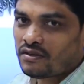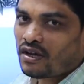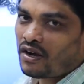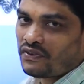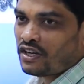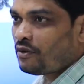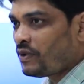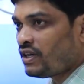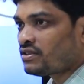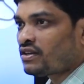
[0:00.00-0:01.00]
After
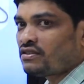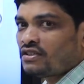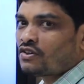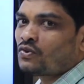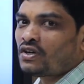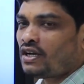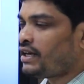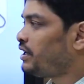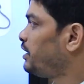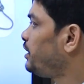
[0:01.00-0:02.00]
independence, also in rural
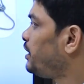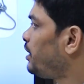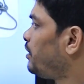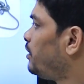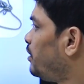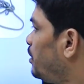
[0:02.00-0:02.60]
India,